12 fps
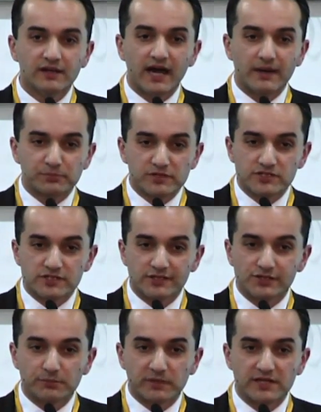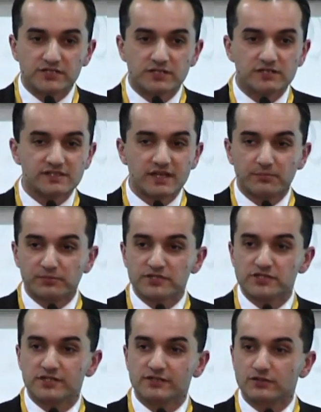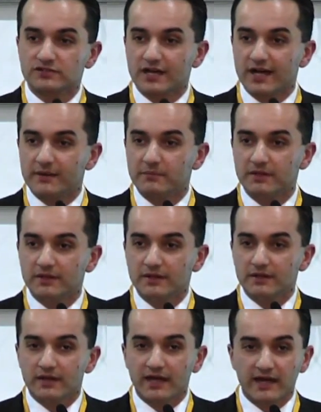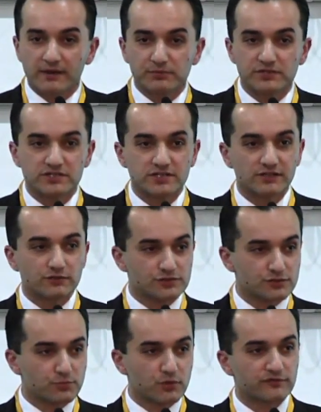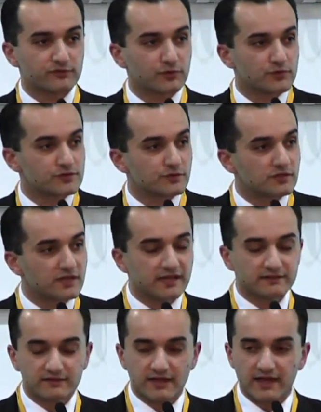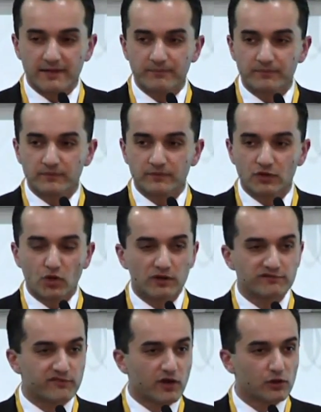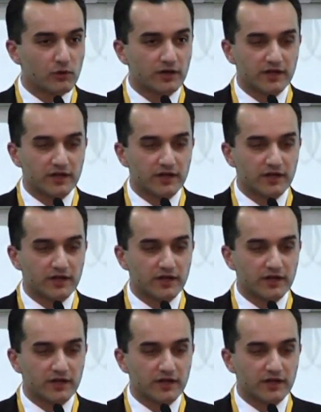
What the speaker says: I appreciate your patience, I appreciate your time, and I appreciate your support for those of you that know and follow